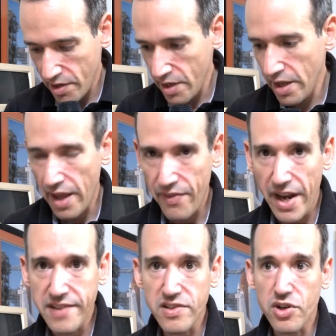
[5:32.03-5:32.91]
And then
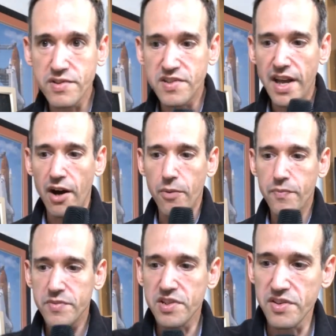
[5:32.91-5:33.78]
as it turns out,
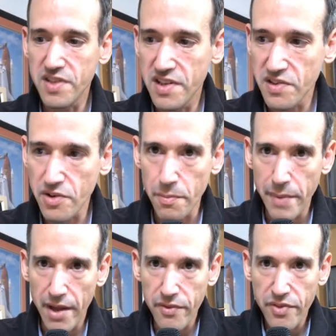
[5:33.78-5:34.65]
so see this little
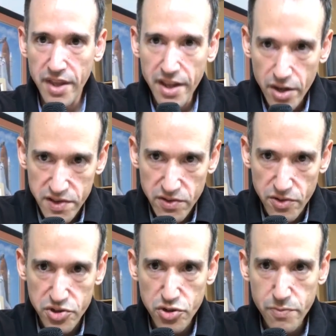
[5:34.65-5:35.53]
mount thing here, this little
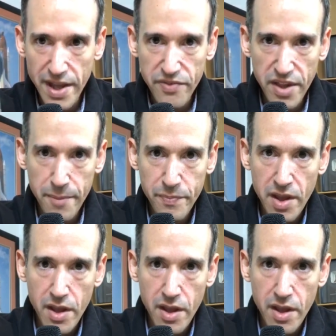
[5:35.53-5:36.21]
shoe mount thing?